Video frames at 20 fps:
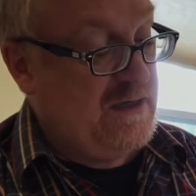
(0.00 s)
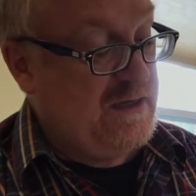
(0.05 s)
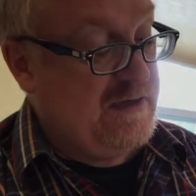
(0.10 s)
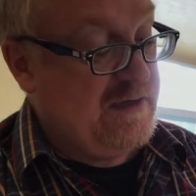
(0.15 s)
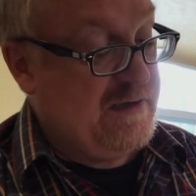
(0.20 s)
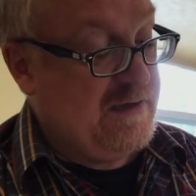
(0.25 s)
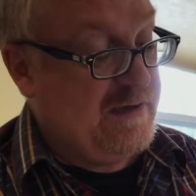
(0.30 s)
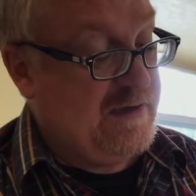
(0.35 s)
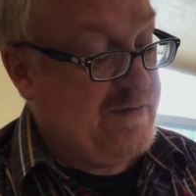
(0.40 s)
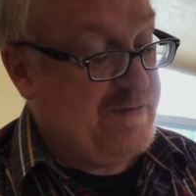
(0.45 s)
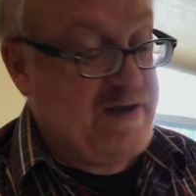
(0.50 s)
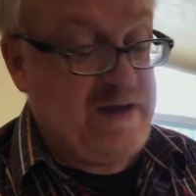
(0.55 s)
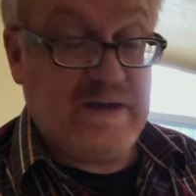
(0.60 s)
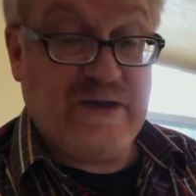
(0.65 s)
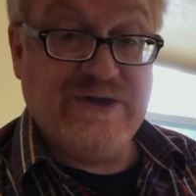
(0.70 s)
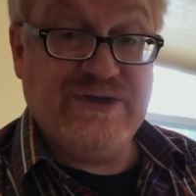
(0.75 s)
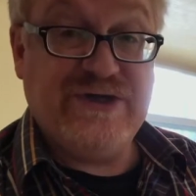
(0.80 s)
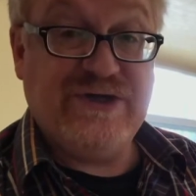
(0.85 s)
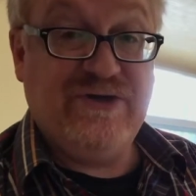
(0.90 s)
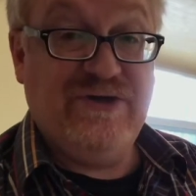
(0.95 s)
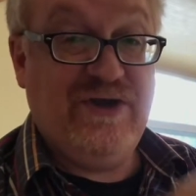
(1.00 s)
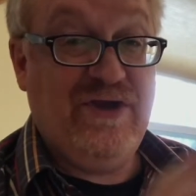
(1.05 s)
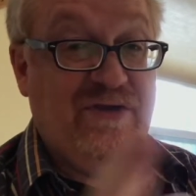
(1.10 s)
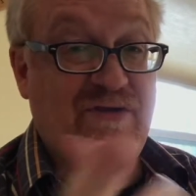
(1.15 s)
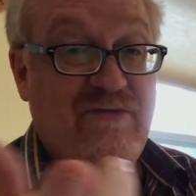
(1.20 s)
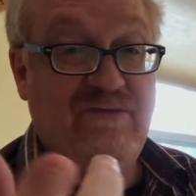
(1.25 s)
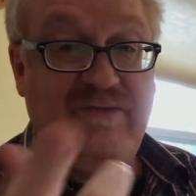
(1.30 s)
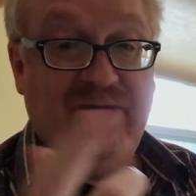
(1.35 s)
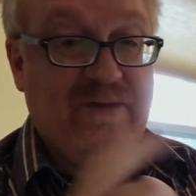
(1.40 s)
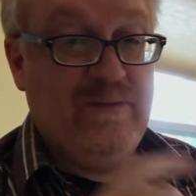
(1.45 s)
I'm not going to show
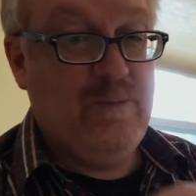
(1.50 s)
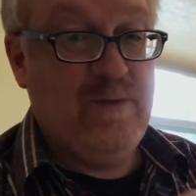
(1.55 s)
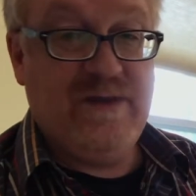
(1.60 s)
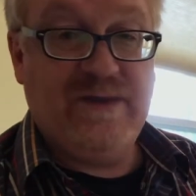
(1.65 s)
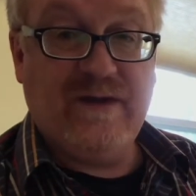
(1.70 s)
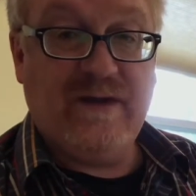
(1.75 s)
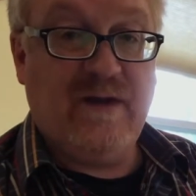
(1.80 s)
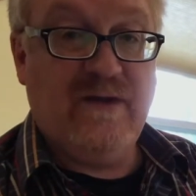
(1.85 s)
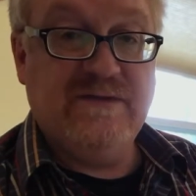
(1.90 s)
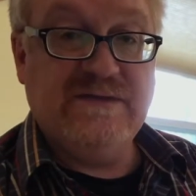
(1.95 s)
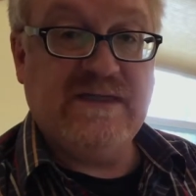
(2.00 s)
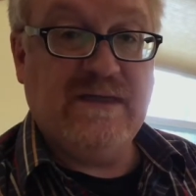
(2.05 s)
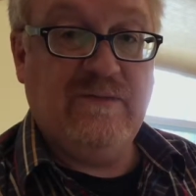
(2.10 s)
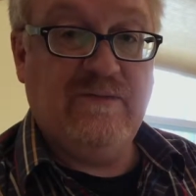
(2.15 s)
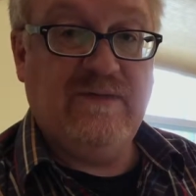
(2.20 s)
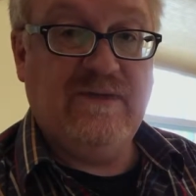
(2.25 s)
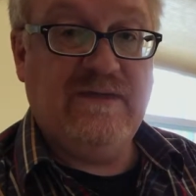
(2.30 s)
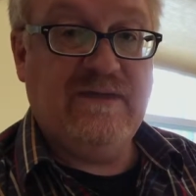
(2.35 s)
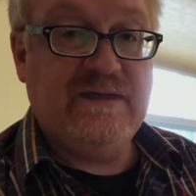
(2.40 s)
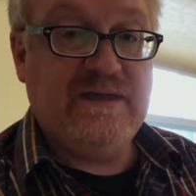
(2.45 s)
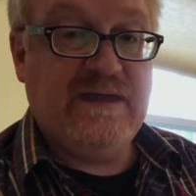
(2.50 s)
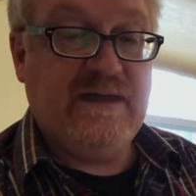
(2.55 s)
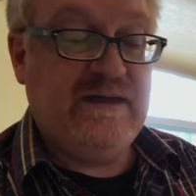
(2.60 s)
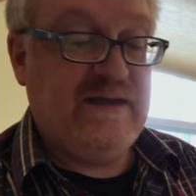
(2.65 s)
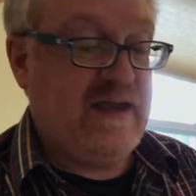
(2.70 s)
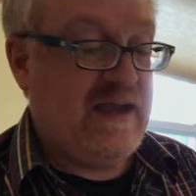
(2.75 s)
you with a close-up with the